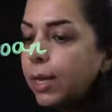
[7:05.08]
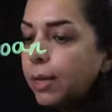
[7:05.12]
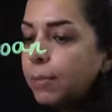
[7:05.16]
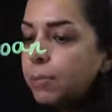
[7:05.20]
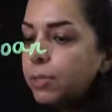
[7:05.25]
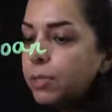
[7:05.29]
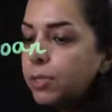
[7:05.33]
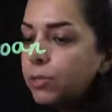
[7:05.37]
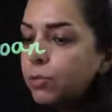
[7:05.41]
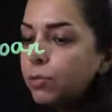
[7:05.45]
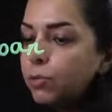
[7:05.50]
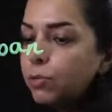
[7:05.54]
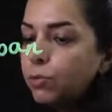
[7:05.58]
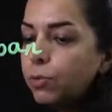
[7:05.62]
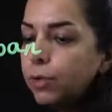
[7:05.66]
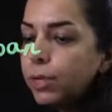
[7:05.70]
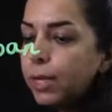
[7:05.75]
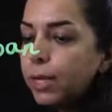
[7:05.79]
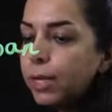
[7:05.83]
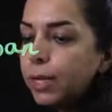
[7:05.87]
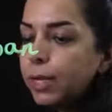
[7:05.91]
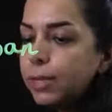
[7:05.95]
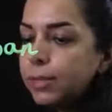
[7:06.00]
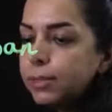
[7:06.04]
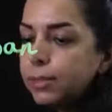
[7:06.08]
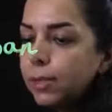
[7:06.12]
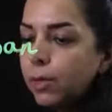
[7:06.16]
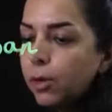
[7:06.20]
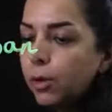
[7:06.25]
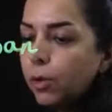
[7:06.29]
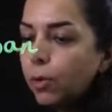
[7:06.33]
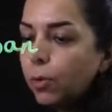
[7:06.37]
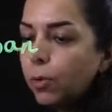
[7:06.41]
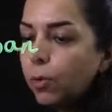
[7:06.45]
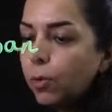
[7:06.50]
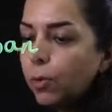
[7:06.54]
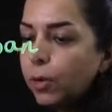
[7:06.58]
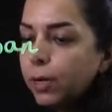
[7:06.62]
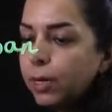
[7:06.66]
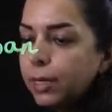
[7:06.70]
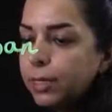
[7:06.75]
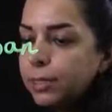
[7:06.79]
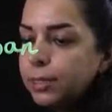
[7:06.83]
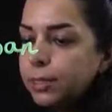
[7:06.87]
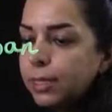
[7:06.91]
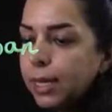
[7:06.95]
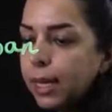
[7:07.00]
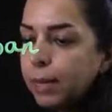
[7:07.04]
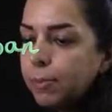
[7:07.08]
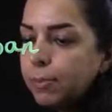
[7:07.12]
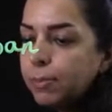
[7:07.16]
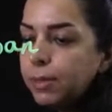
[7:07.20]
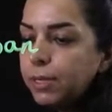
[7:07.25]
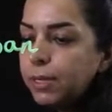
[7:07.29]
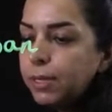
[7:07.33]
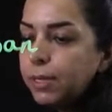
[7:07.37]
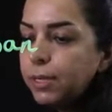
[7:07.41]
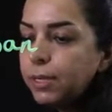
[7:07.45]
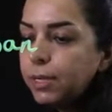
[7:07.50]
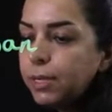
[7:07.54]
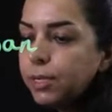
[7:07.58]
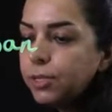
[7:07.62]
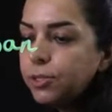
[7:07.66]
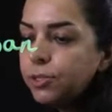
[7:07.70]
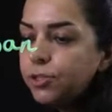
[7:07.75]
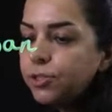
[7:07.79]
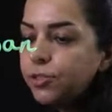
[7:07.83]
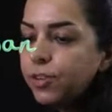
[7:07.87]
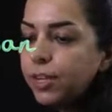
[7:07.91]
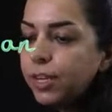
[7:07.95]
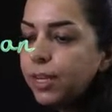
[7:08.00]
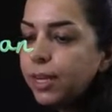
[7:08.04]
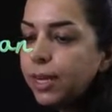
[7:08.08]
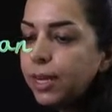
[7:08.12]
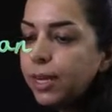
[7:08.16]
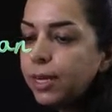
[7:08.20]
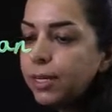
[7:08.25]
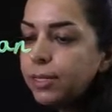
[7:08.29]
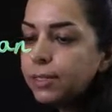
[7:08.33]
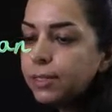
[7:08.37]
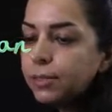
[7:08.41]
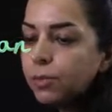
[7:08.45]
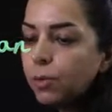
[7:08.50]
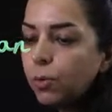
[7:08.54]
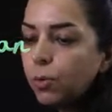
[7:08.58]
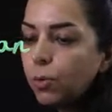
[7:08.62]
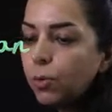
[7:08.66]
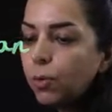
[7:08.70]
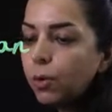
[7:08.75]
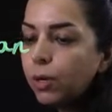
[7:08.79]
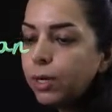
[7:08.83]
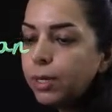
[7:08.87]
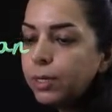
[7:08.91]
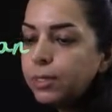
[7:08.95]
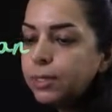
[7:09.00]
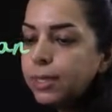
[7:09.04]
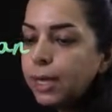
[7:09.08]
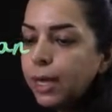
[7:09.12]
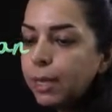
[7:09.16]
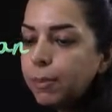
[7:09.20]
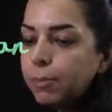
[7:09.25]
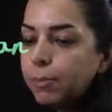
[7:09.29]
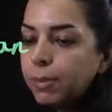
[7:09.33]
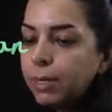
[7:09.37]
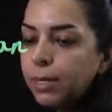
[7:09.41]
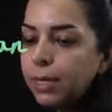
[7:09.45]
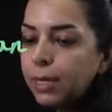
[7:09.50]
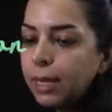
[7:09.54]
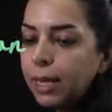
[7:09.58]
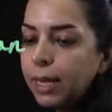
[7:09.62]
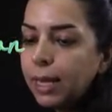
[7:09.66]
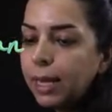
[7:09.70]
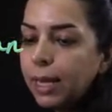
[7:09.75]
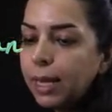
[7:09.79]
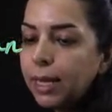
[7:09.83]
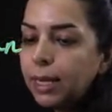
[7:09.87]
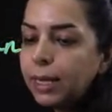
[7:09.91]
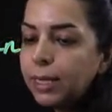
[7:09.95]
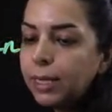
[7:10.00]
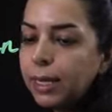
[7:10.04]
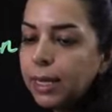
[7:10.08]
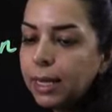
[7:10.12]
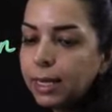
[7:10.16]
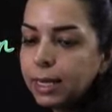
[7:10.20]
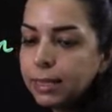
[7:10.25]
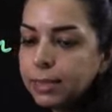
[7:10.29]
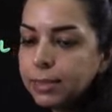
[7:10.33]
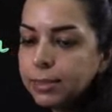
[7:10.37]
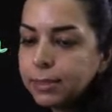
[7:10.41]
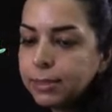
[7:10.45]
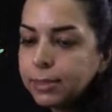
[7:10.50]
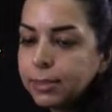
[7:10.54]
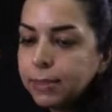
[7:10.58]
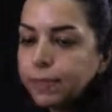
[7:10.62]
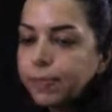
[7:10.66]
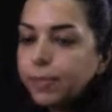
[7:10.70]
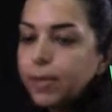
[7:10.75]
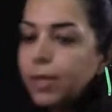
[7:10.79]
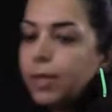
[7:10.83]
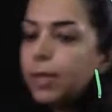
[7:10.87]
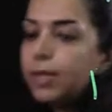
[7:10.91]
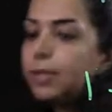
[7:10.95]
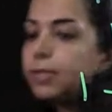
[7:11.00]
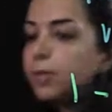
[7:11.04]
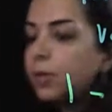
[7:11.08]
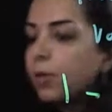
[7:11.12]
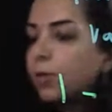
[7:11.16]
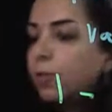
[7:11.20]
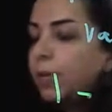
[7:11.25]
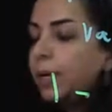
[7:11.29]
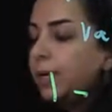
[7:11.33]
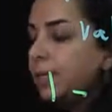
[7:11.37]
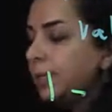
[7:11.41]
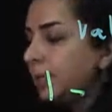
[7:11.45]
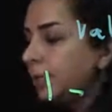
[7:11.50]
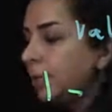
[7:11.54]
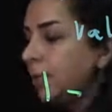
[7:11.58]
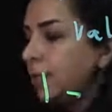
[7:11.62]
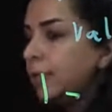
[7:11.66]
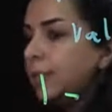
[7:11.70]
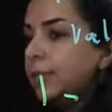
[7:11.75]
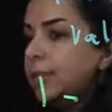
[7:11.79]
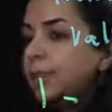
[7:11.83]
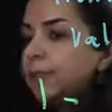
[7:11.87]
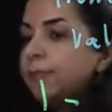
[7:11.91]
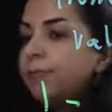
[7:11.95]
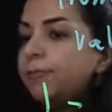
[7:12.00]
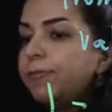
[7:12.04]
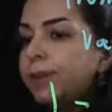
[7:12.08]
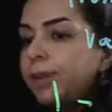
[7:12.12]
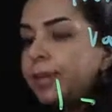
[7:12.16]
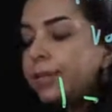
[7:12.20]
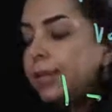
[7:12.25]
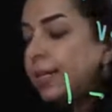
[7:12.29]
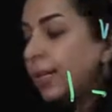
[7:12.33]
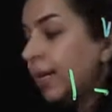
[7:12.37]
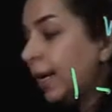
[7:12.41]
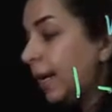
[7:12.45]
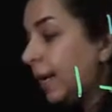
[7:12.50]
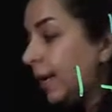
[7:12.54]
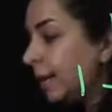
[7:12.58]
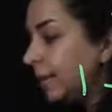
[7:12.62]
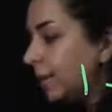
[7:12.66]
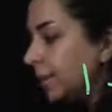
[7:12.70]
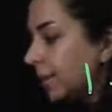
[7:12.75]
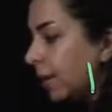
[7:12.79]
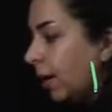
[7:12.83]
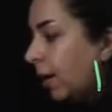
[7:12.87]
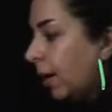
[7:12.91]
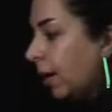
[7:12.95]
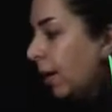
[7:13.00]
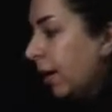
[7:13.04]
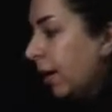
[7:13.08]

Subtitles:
can be 2 years, or it can be 3 years, or it can be n years. So based on the different years, I